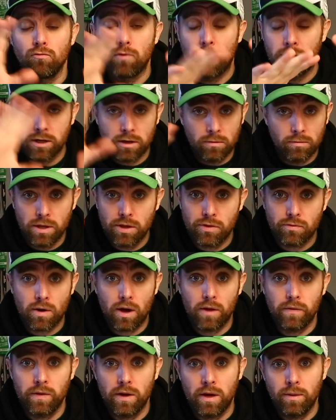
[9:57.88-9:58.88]
randomly
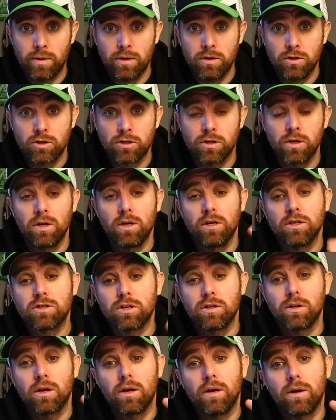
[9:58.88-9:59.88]
throughout the image
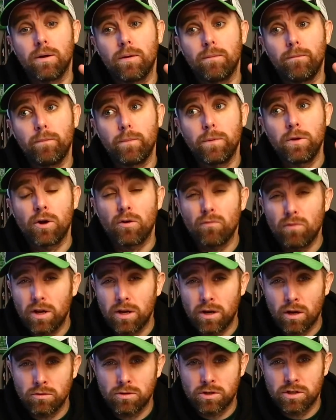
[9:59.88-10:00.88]
so that you don't really
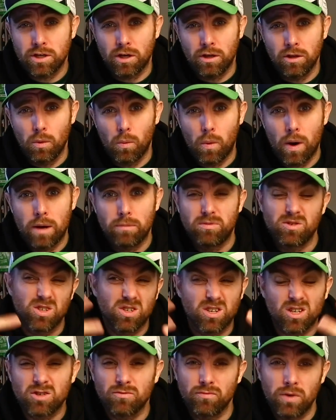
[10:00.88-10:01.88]
notice it on the web, so
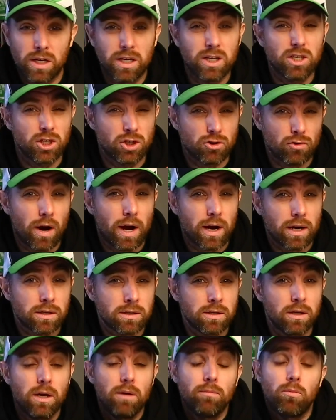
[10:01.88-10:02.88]
it doesn't really
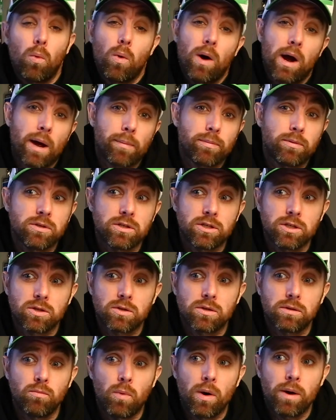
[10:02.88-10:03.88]
detract but what happens
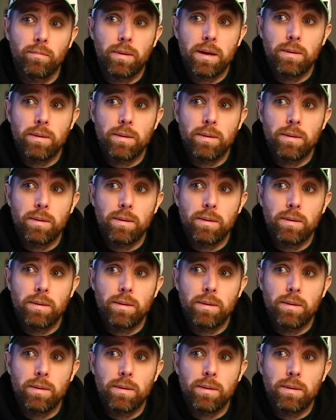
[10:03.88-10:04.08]
is when